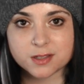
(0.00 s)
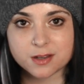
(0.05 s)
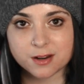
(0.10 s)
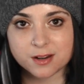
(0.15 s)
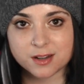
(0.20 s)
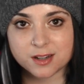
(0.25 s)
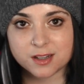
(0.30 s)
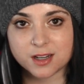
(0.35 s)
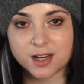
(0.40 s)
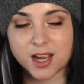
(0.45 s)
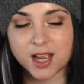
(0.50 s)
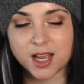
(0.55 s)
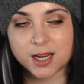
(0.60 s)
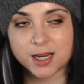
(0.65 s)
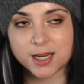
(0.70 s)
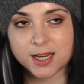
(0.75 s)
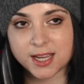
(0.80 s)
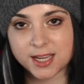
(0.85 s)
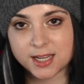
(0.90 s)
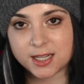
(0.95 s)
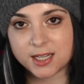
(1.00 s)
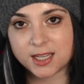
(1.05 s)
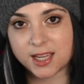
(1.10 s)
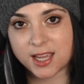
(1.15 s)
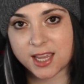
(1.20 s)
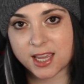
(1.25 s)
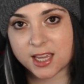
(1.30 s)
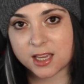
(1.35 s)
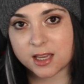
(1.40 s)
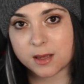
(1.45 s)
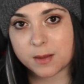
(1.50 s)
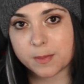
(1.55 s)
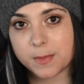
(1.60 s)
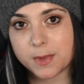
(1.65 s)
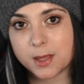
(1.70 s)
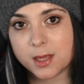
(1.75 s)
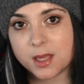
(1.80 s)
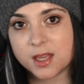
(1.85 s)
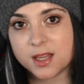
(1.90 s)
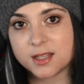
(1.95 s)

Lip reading: her a nanny cam